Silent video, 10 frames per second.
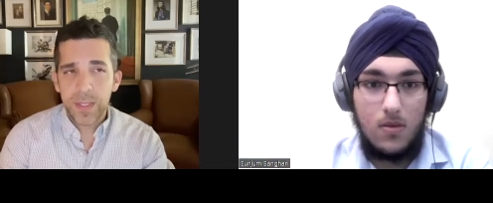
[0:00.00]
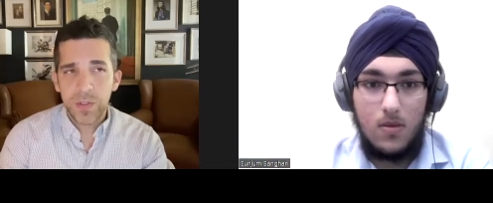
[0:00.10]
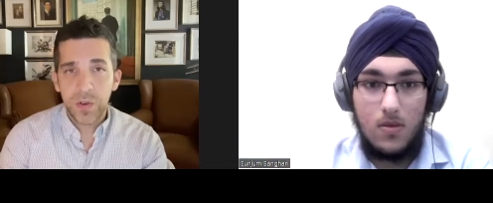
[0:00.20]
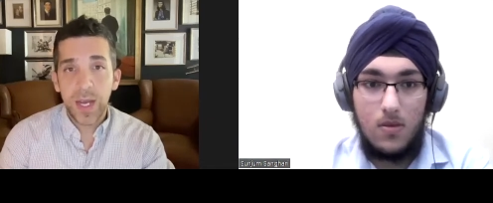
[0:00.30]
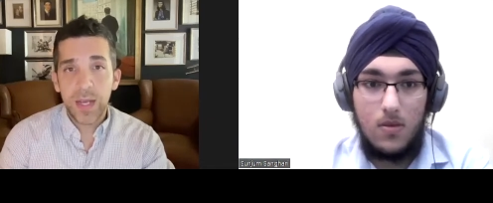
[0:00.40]

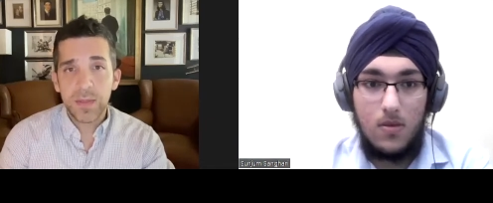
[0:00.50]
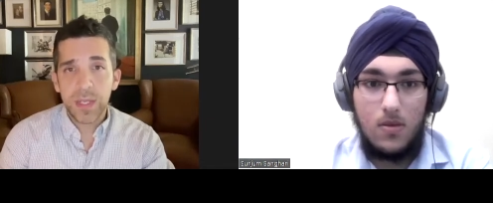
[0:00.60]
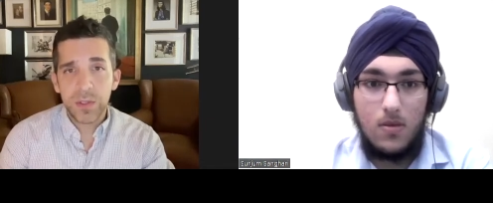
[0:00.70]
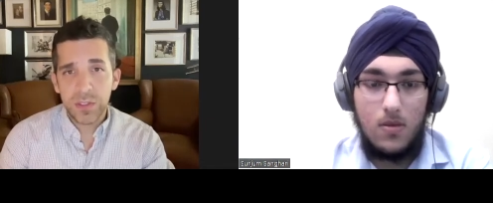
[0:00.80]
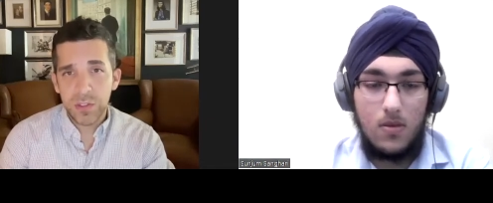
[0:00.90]
Speaker 1: tribes that
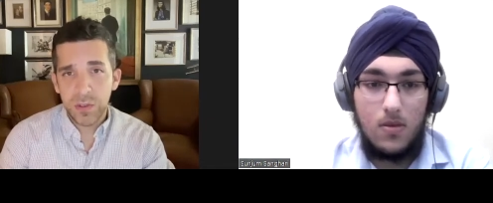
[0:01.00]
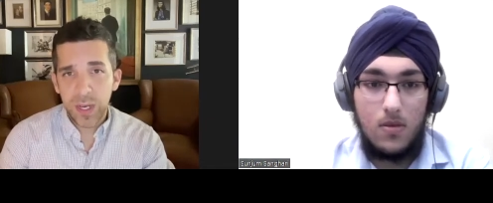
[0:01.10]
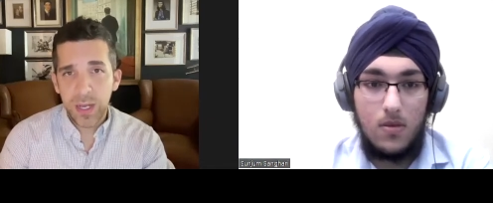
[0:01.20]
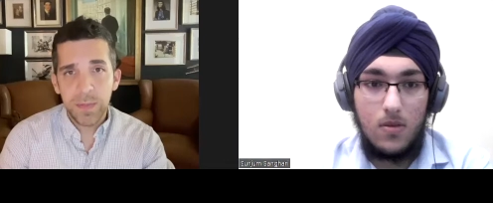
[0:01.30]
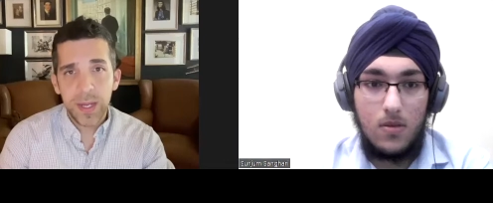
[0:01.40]
were
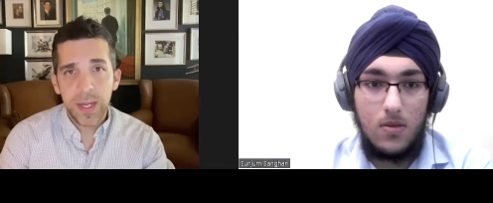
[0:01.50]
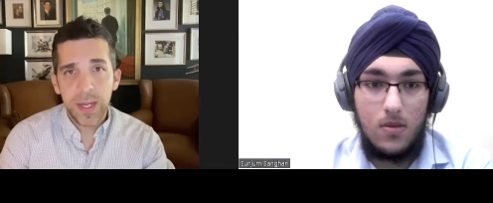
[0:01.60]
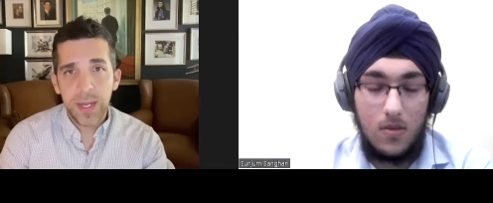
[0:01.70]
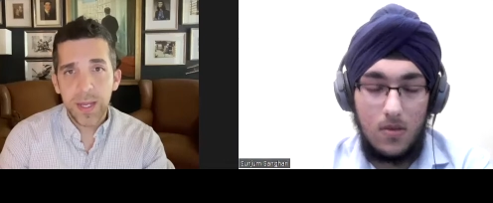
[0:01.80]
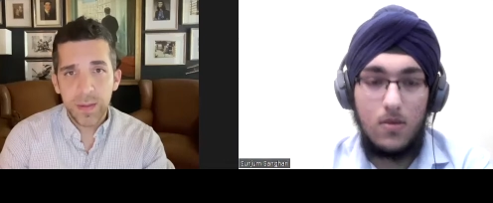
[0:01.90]
described by
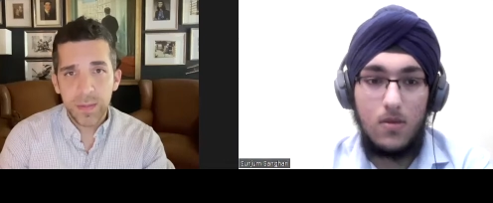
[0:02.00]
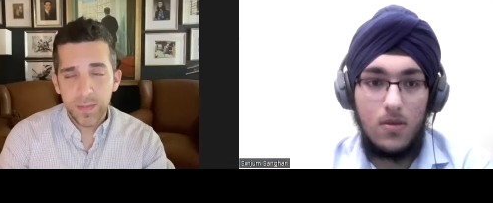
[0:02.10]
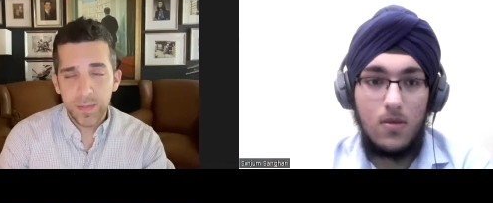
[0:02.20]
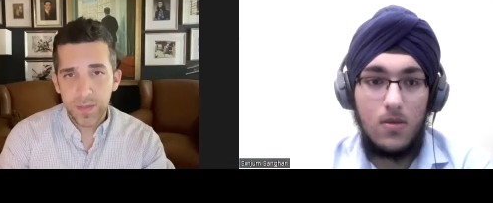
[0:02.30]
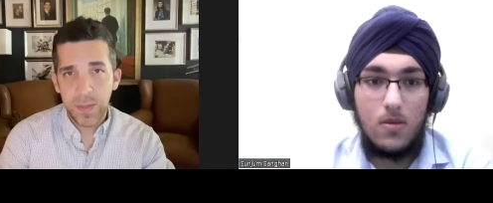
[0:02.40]
the
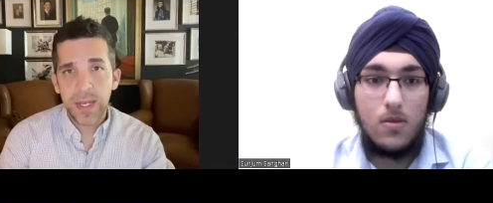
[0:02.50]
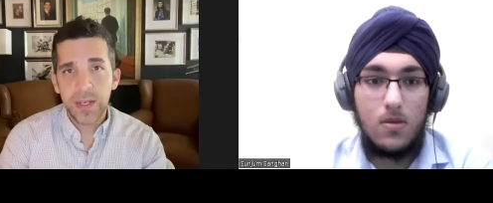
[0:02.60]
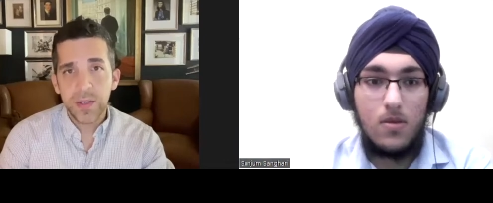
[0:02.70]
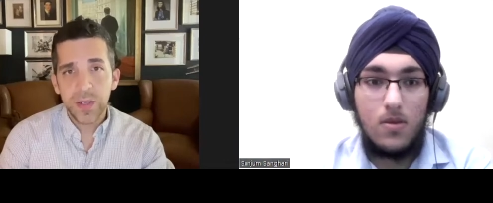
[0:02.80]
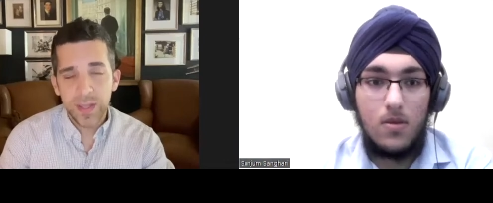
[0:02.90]
Spanish
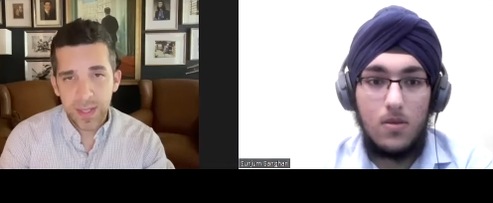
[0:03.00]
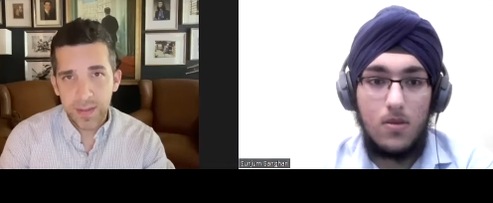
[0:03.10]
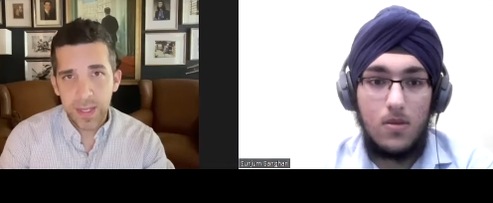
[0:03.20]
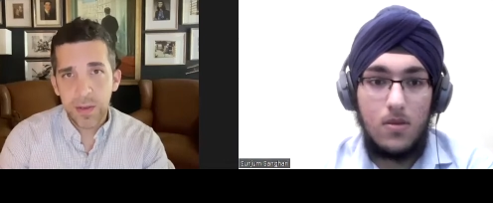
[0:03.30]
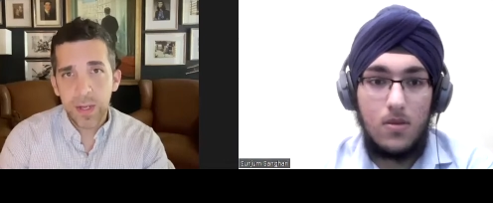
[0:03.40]
and then
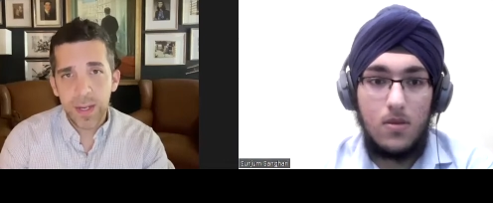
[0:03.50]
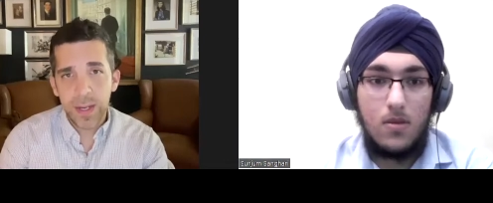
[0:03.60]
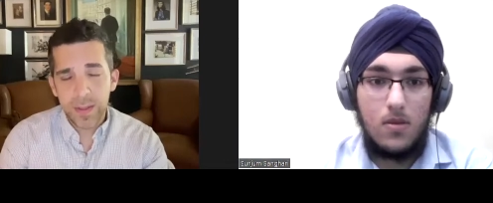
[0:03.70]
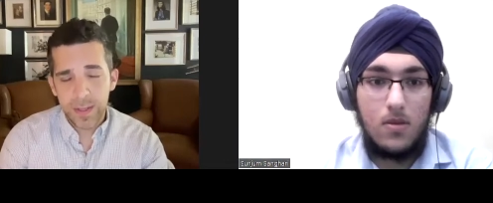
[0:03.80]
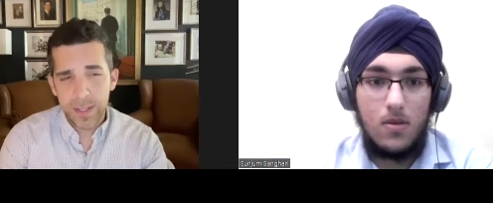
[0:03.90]
later on.
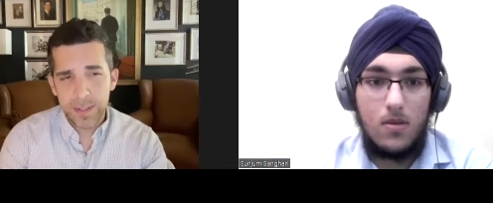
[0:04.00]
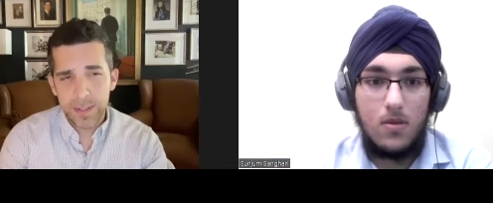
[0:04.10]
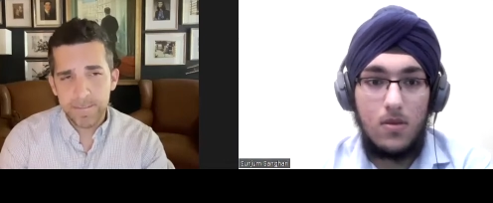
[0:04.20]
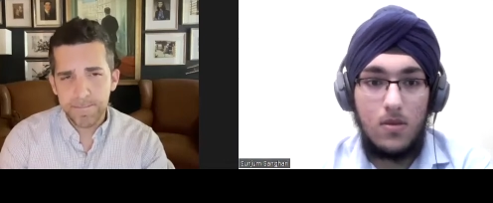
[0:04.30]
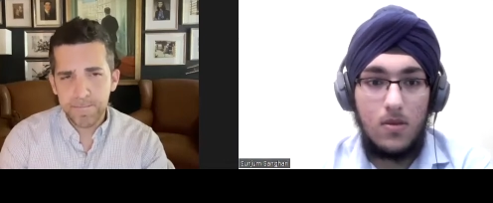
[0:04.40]

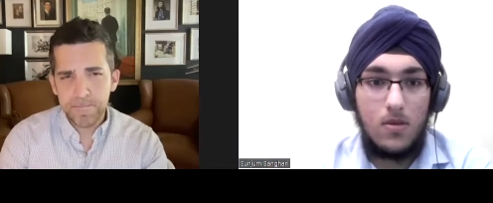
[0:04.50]
Um,